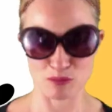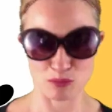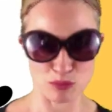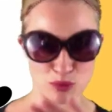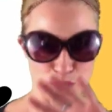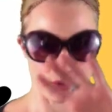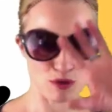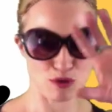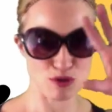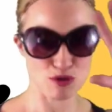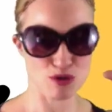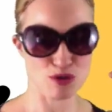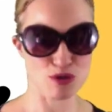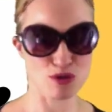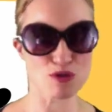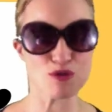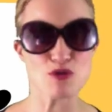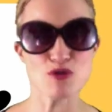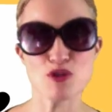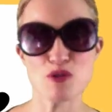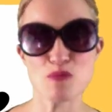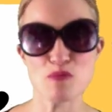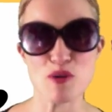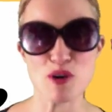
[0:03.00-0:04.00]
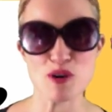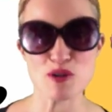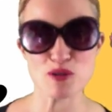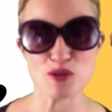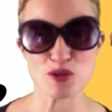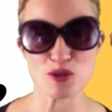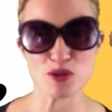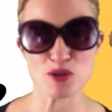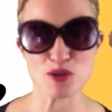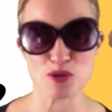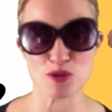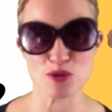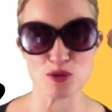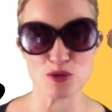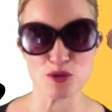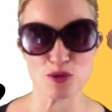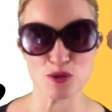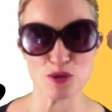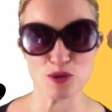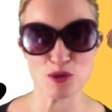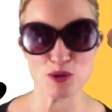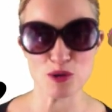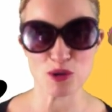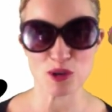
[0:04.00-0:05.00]
Bonjour,
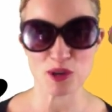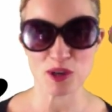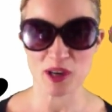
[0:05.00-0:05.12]
bonjour.